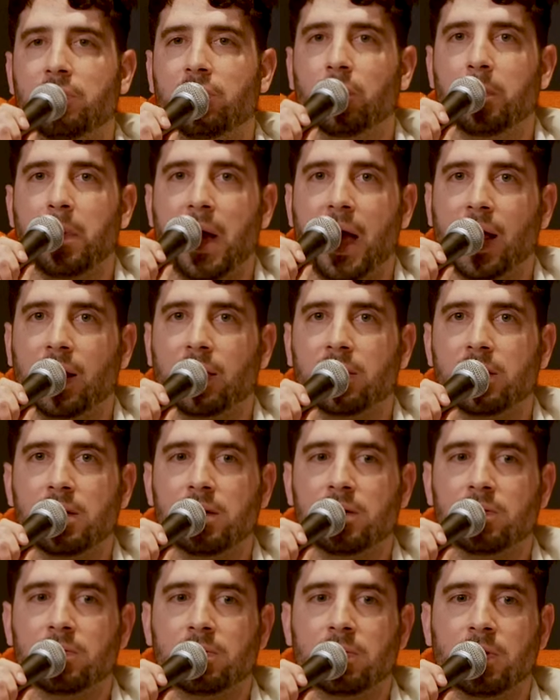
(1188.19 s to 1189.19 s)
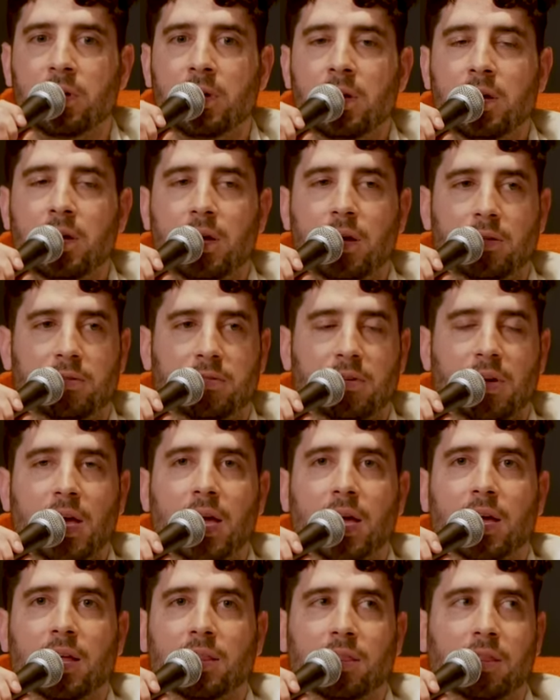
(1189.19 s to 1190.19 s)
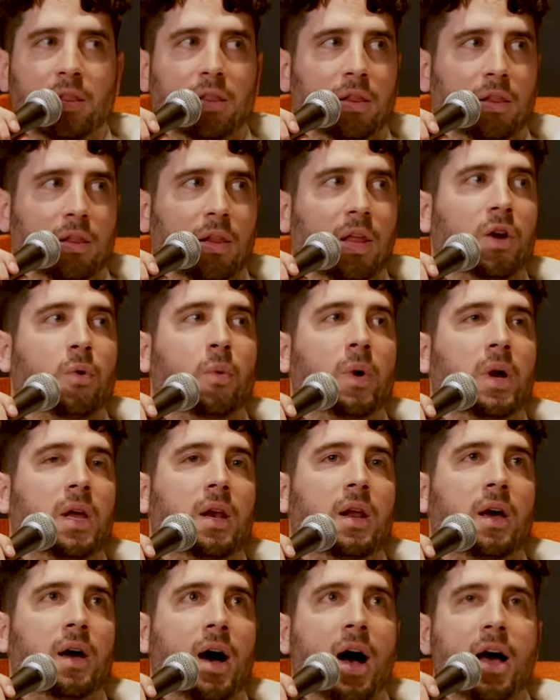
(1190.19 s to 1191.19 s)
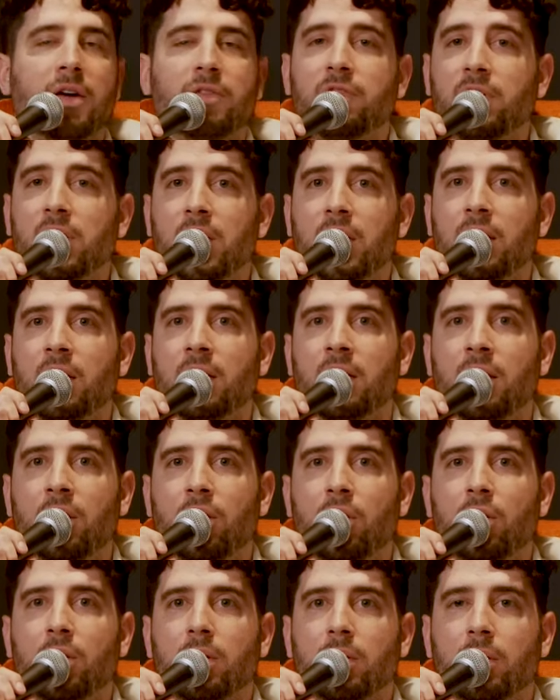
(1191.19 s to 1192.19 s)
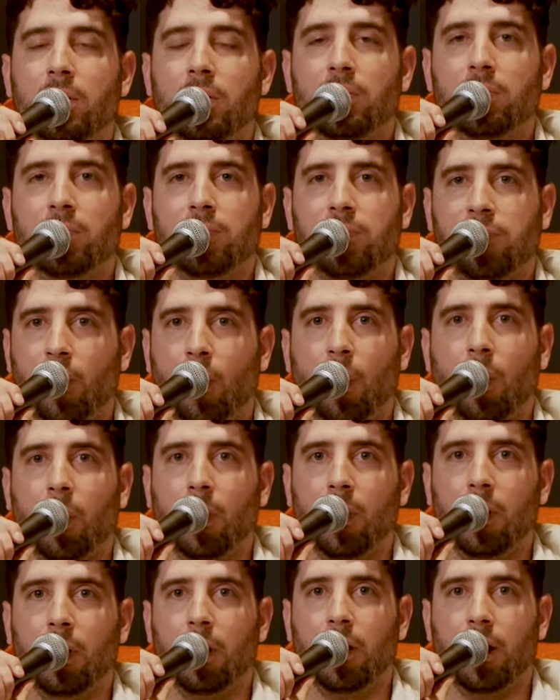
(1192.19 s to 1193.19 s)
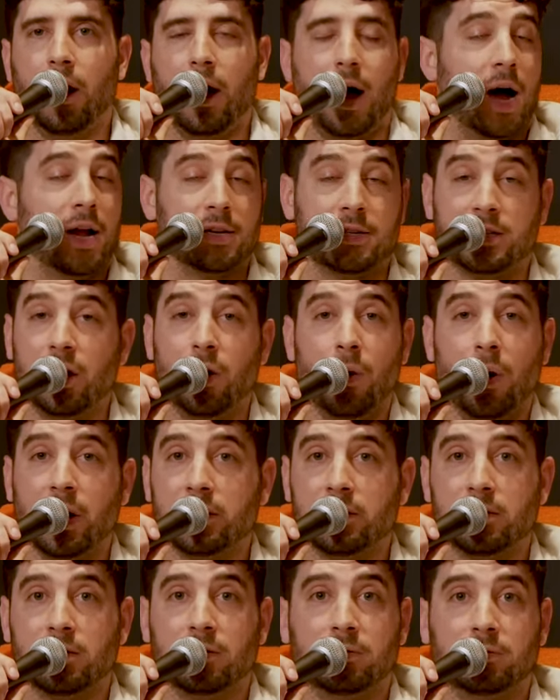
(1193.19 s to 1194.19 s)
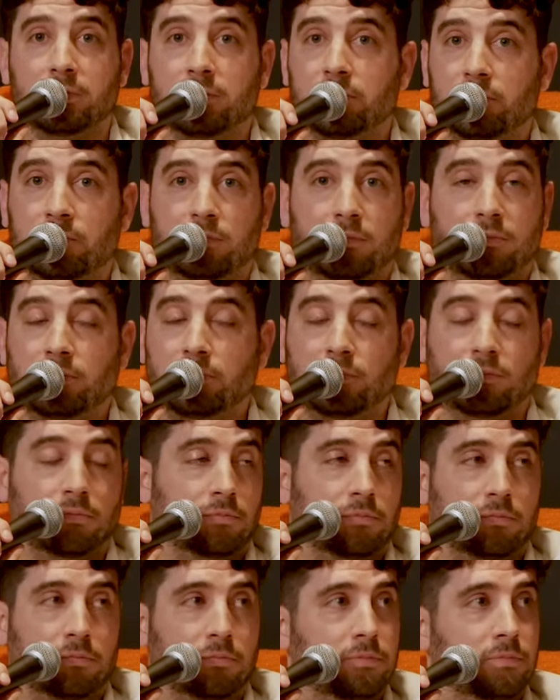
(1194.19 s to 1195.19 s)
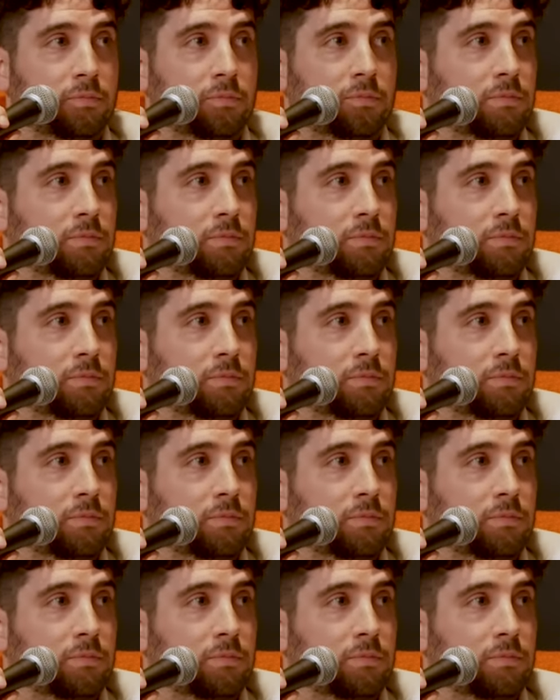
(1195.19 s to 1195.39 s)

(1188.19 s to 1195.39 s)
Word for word: to feel bad on these. It's like liquid IV on steroids. They're